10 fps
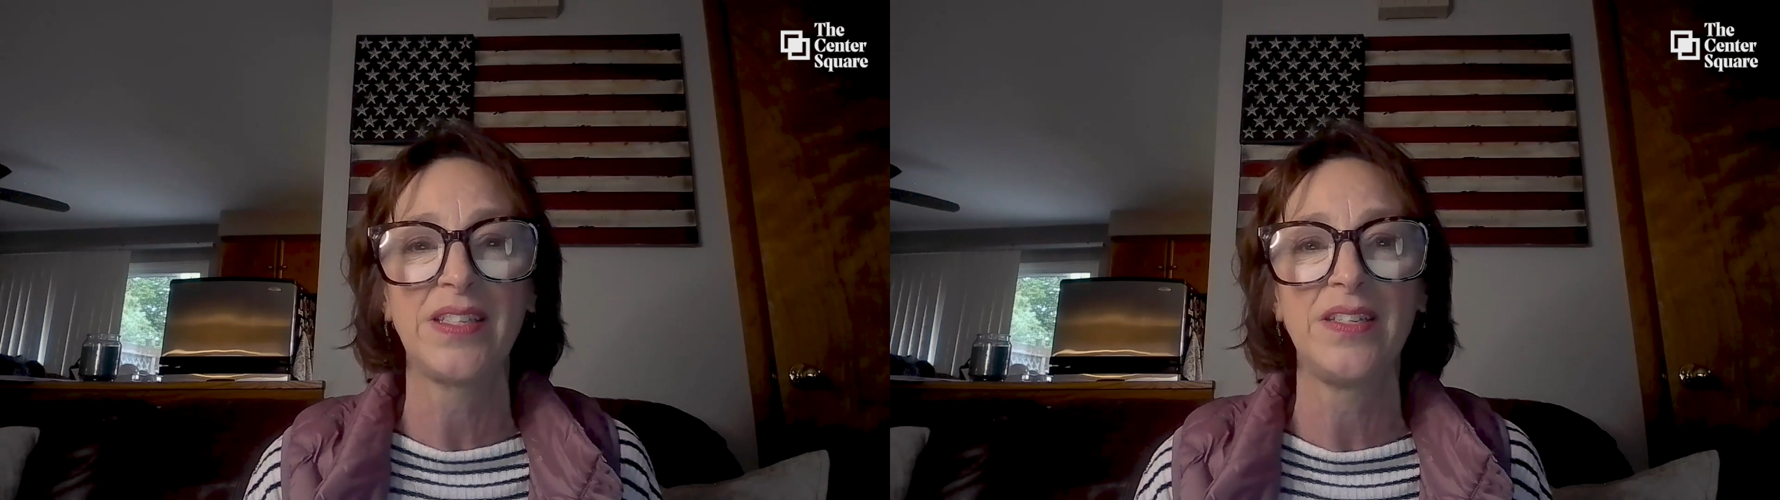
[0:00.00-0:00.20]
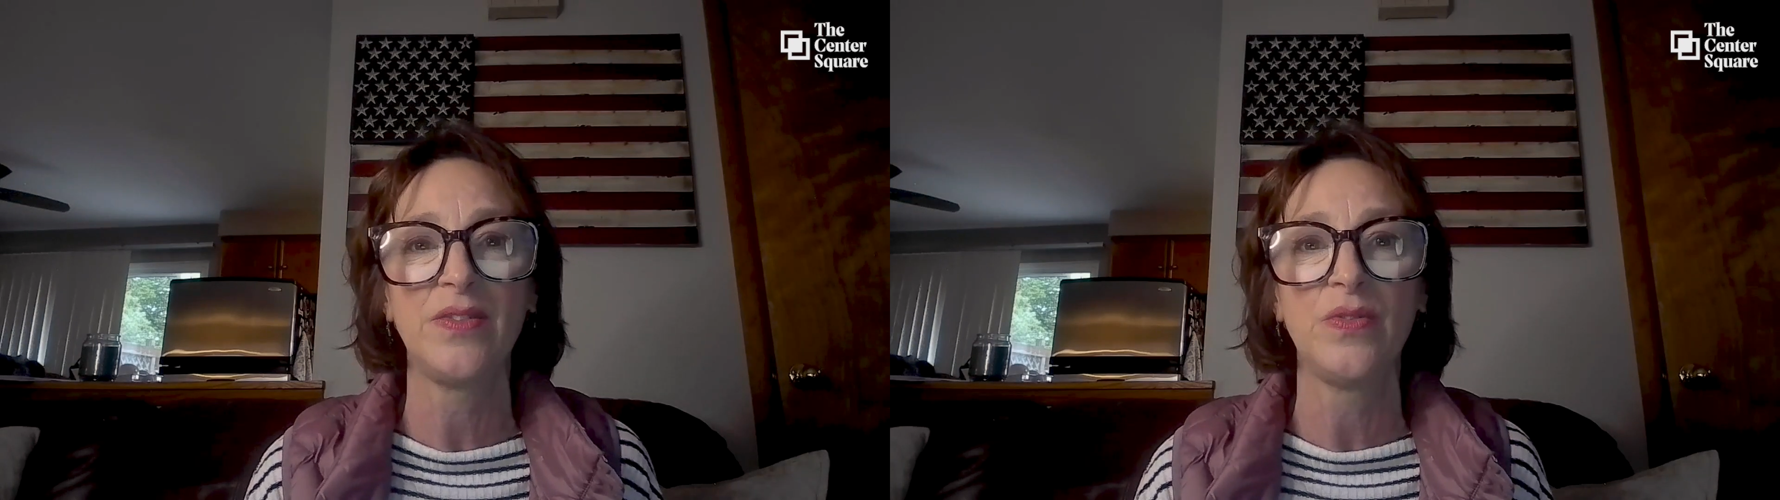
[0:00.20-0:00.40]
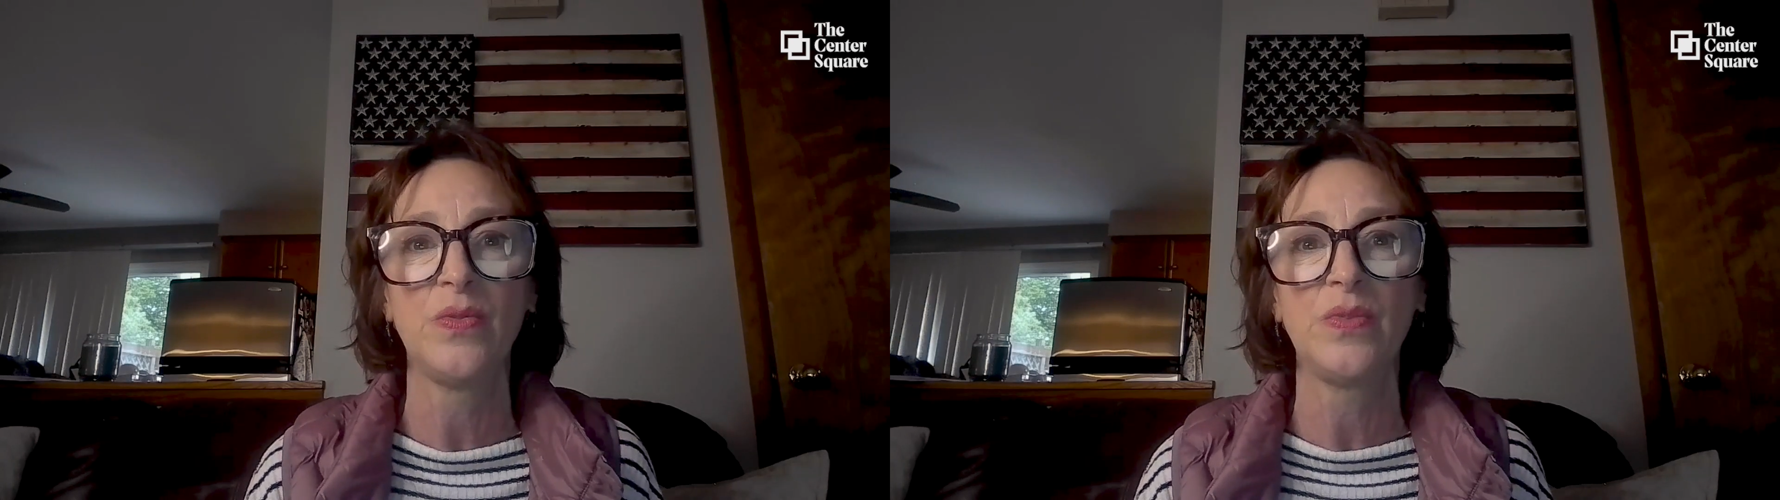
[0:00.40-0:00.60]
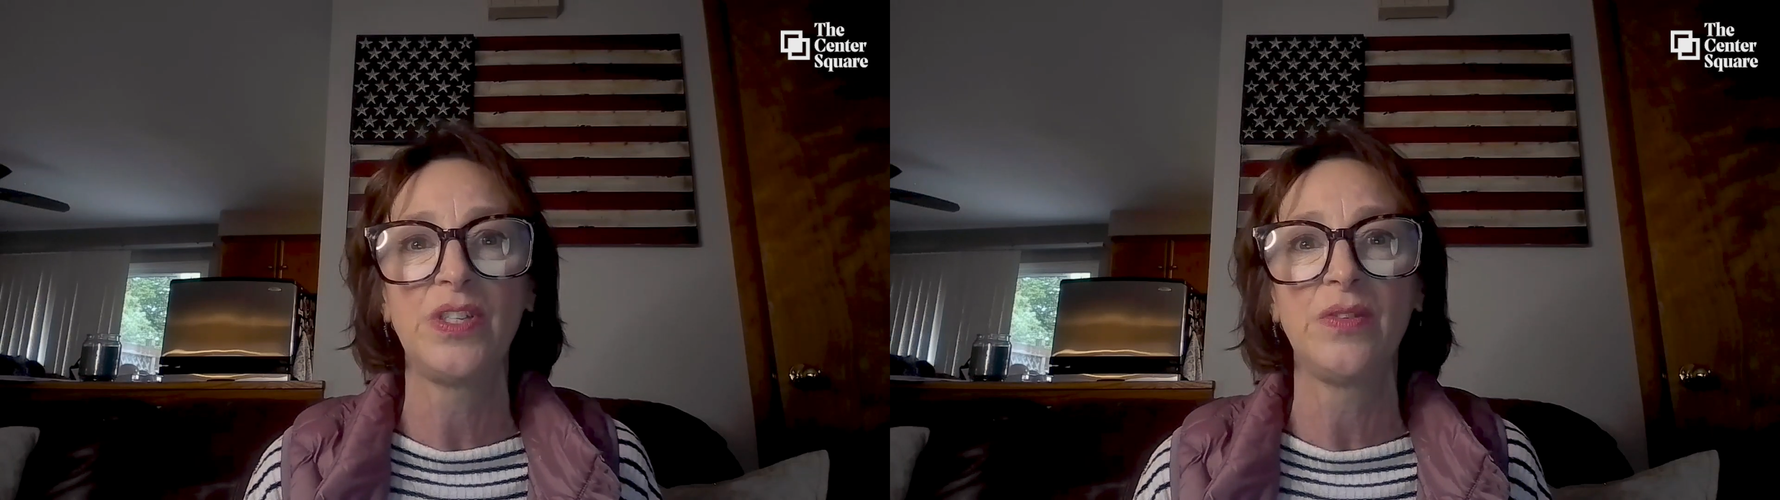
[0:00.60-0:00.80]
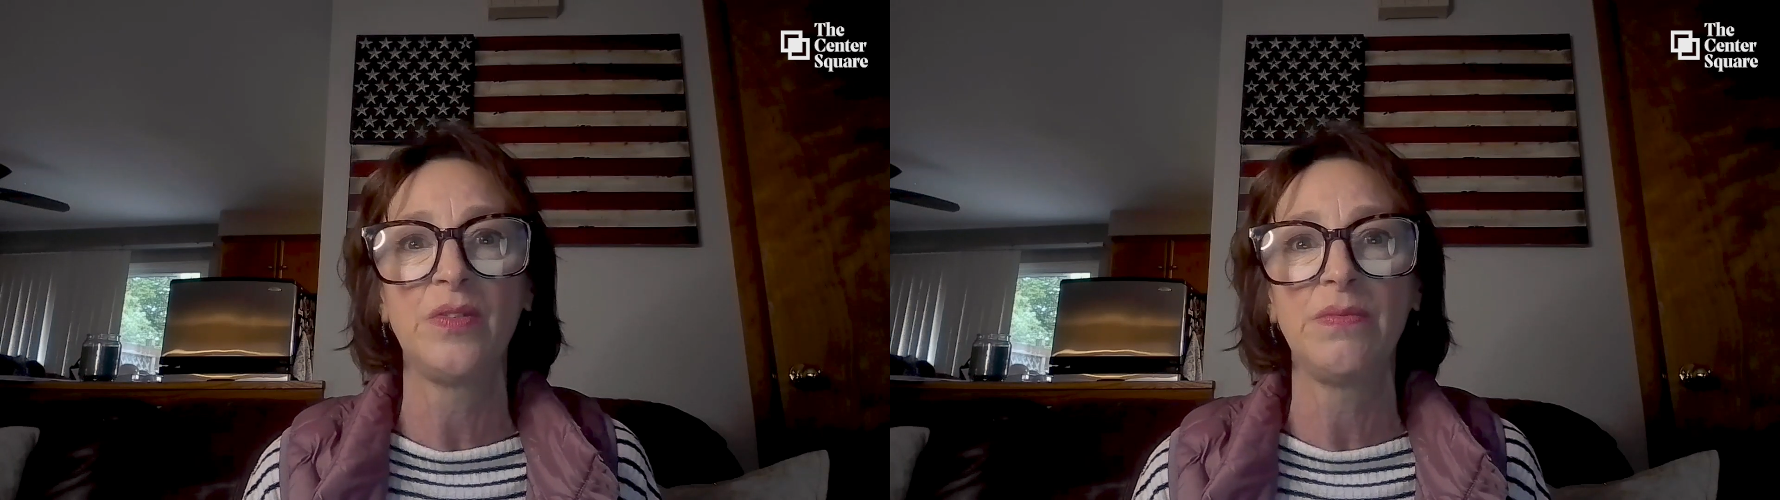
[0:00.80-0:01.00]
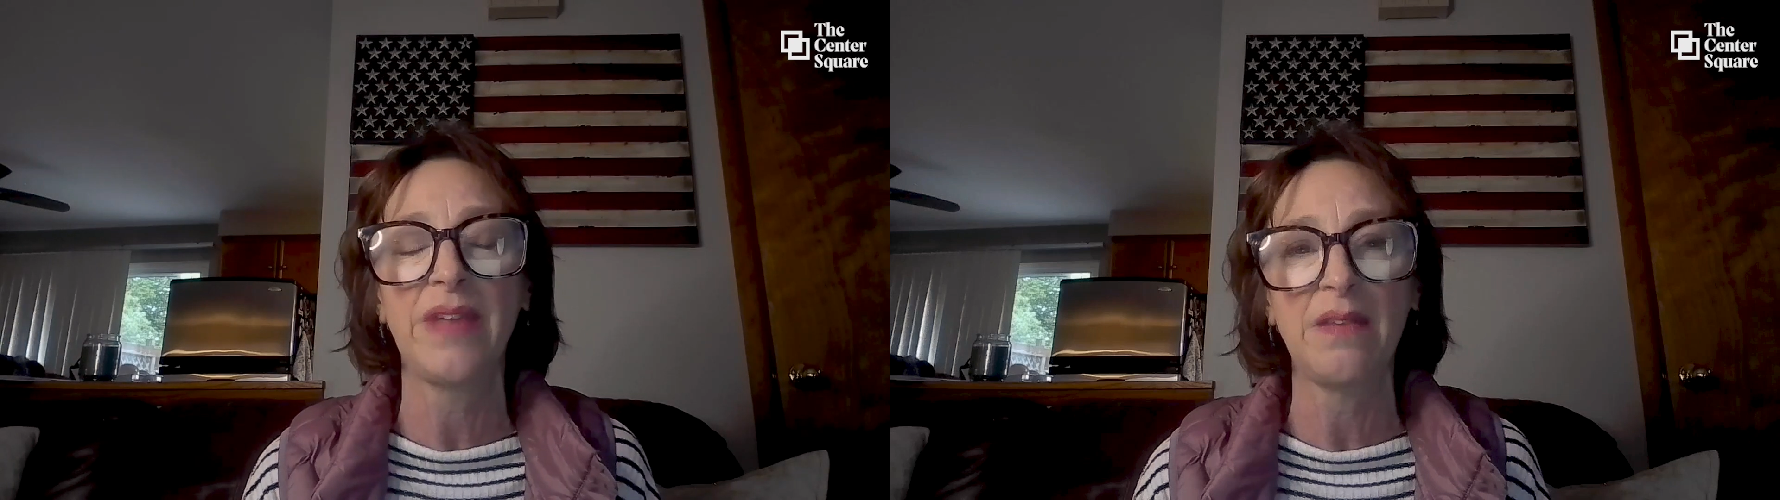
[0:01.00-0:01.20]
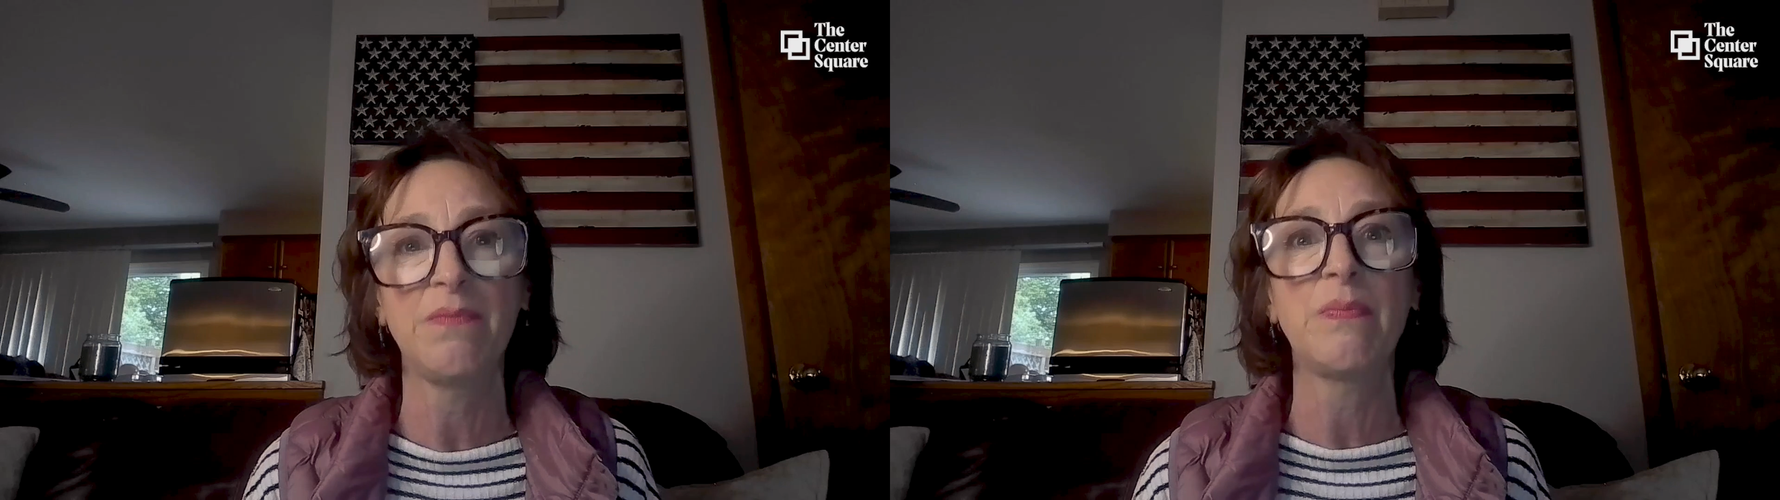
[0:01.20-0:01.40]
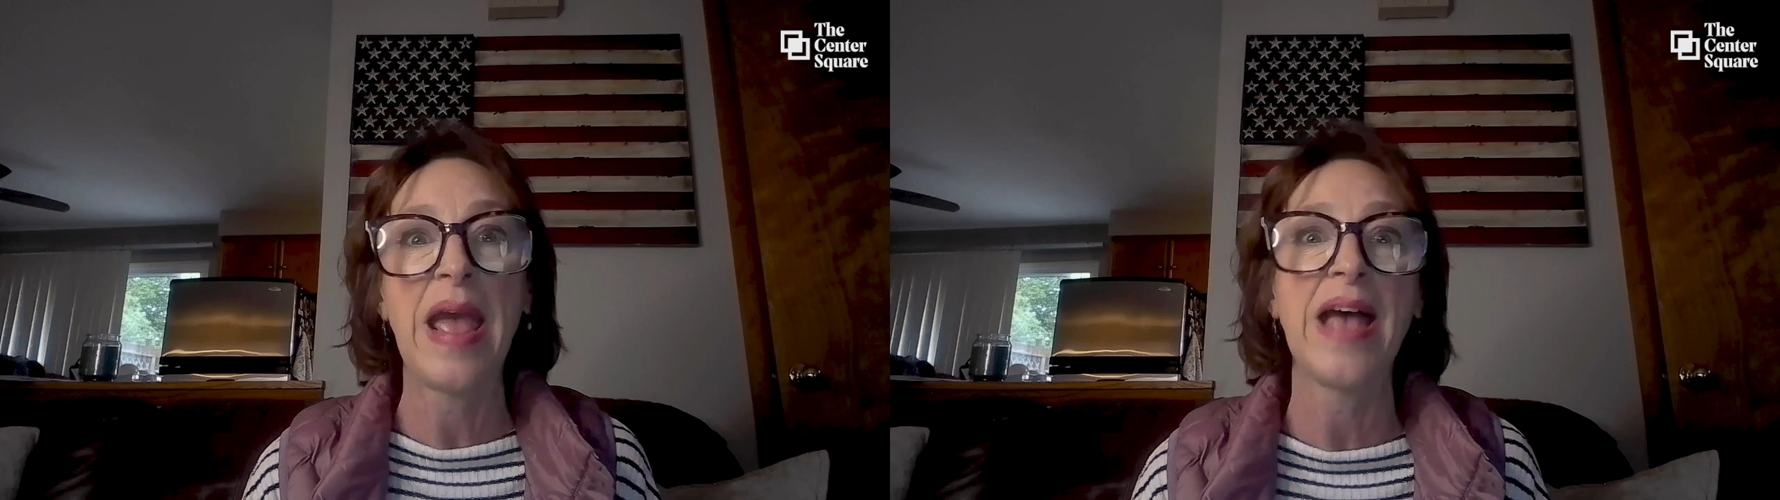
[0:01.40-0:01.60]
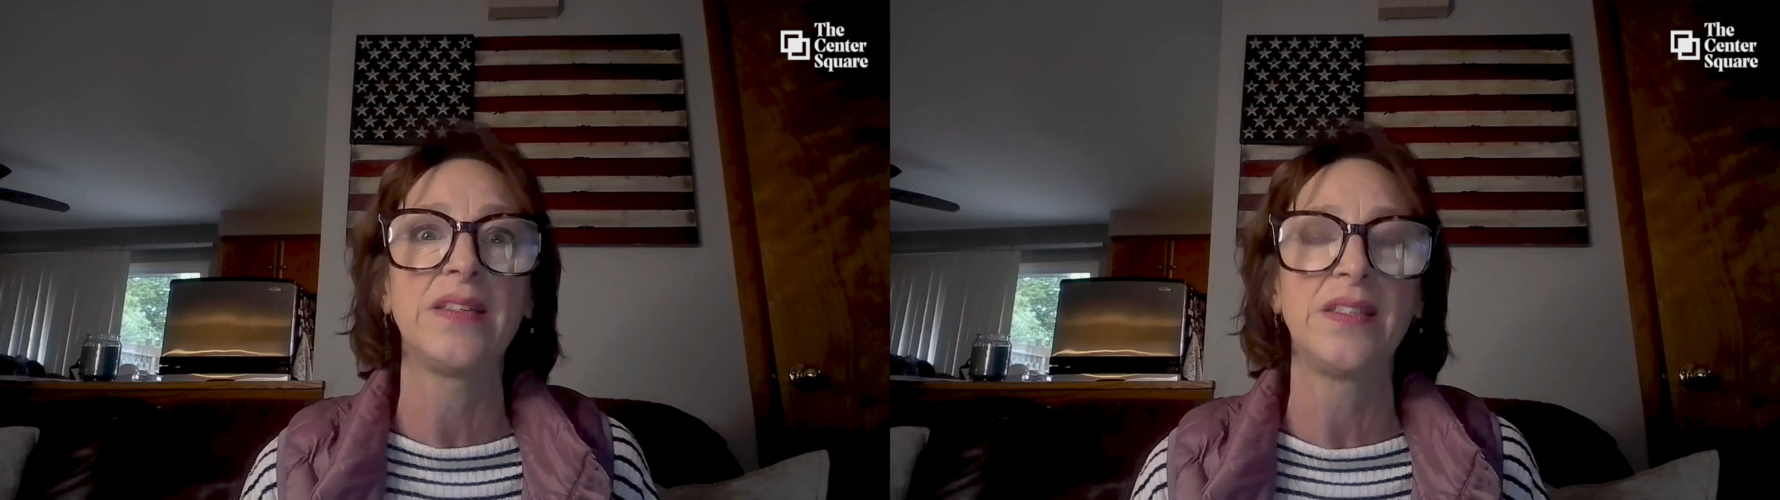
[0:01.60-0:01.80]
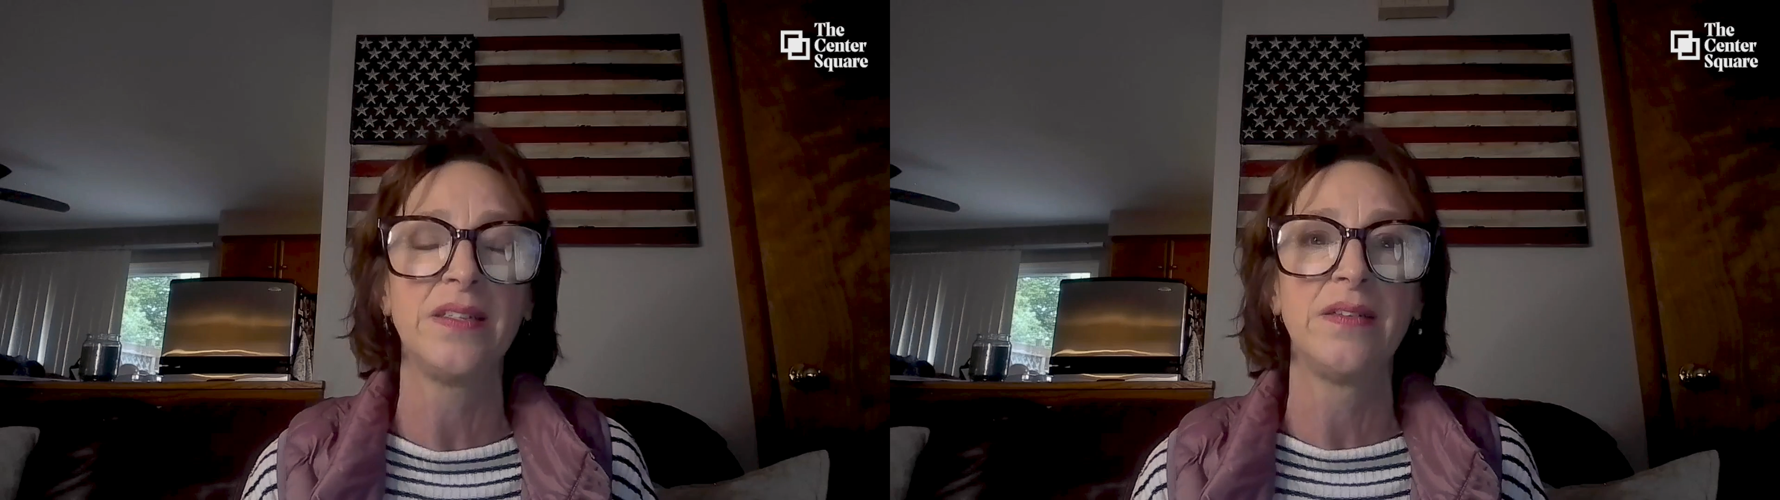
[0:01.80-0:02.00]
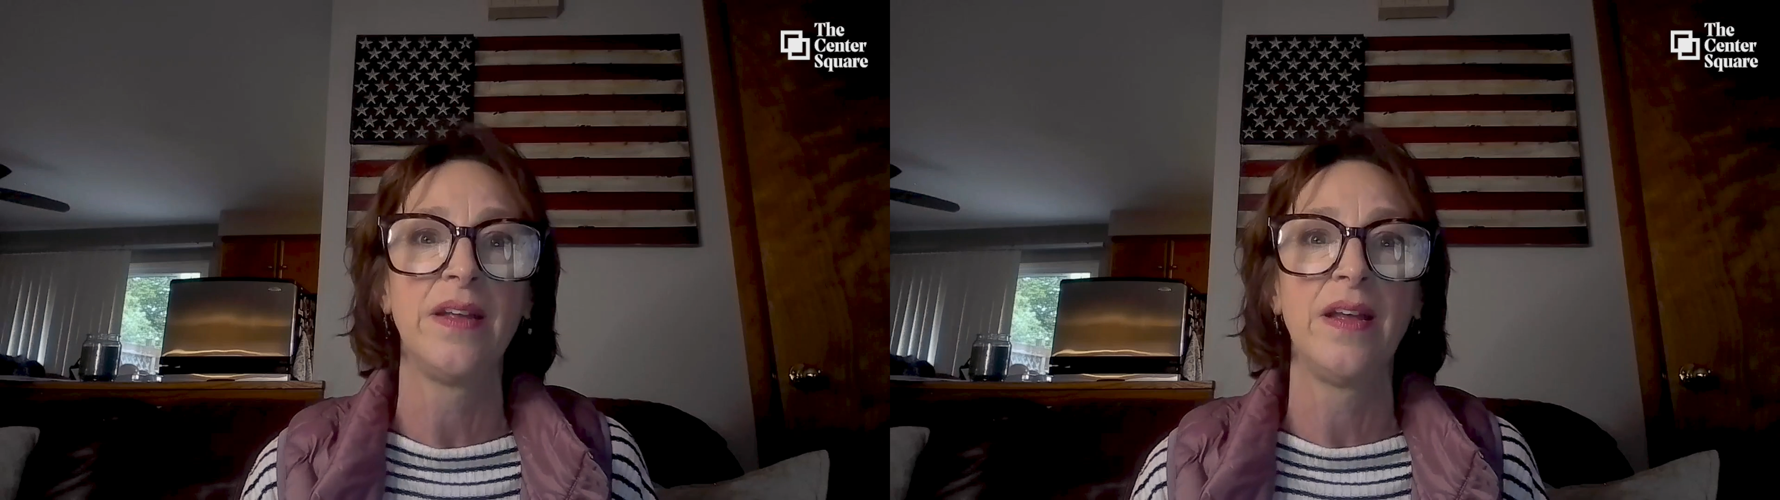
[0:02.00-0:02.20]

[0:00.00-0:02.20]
to get passed. And